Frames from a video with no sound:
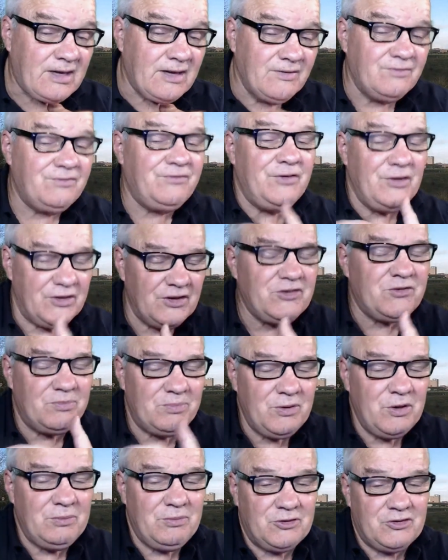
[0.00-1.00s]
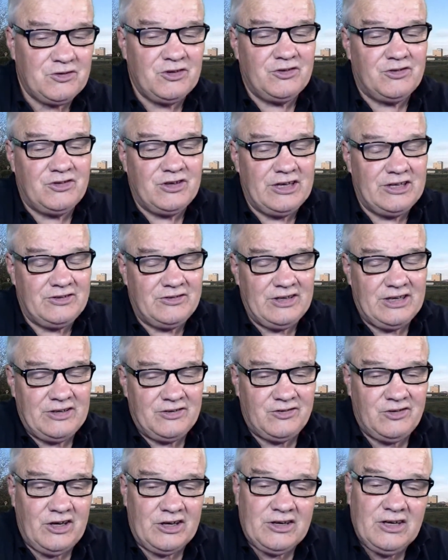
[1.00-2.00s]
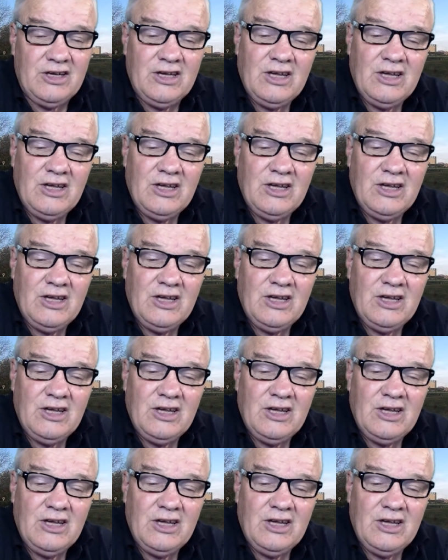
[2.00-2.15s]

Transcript: for this purposes, that's it.